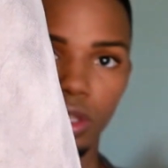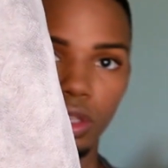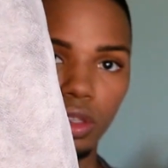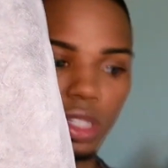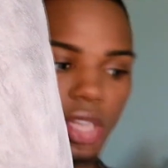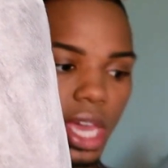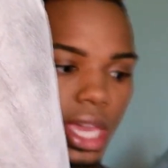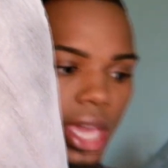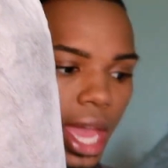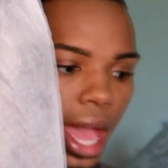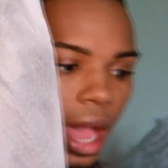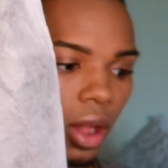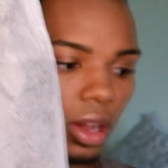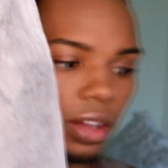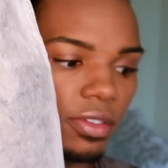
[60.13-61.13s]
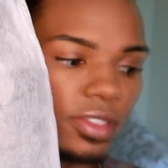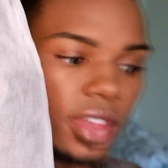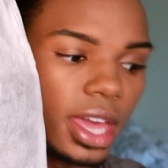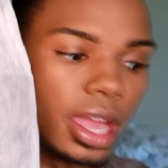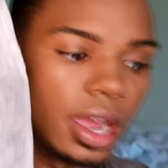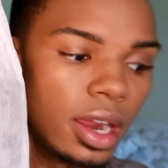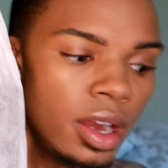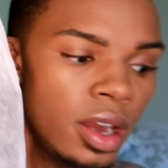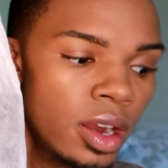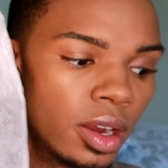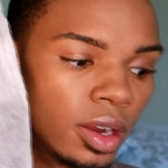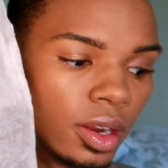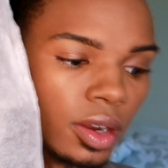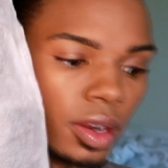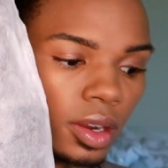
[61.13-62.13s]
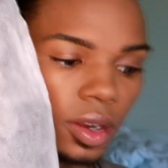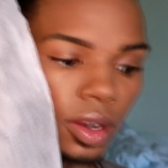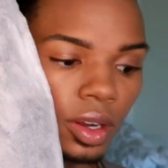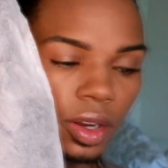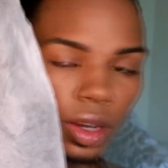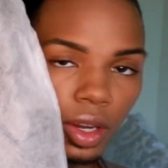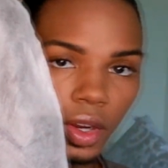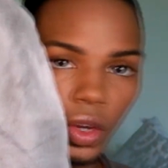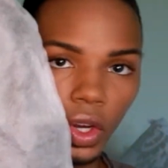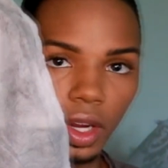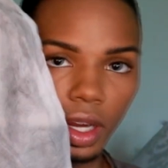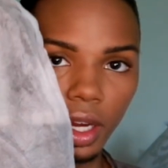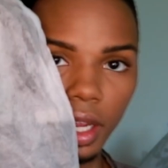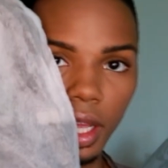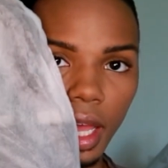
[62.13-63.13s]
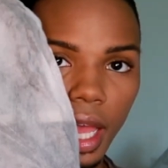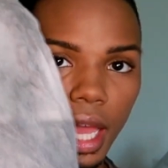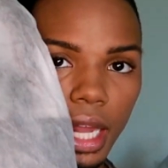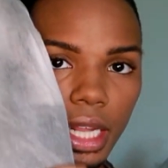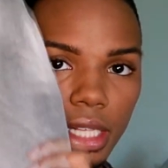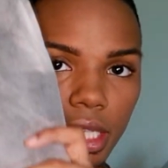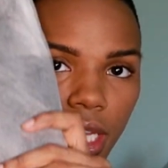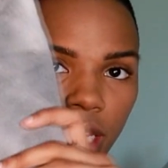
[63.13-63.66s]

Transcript: you take it out of there, and it's